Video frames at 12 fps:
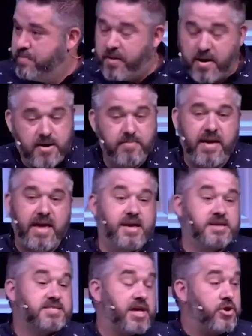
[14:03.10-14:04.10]

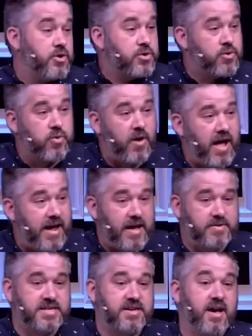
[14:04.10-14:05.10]
Bartimaeus, and you're crying
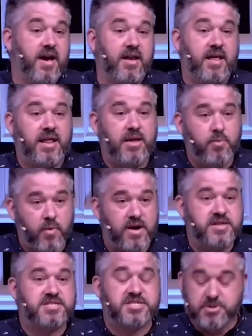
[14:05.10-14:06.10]
out to God, and he
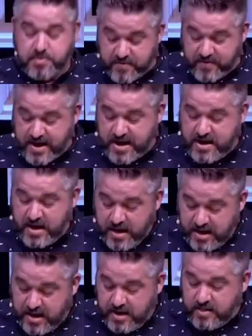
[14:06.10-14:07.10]
wants to provide
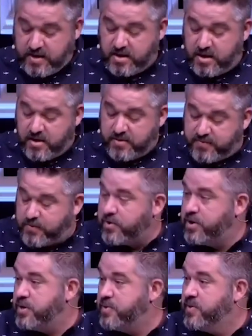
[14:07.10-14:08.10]
healing
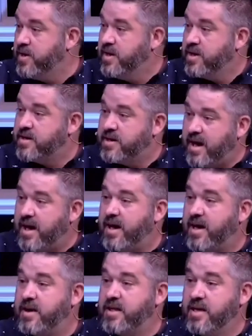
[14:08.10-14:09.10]
for you.
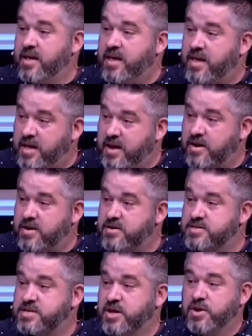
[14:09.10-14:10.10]
God
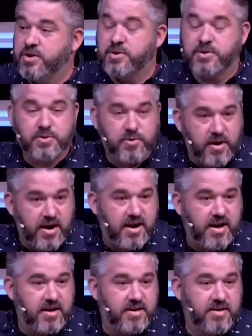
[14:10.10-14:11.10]
hears your
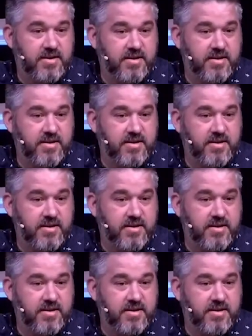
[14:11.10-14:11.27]
cry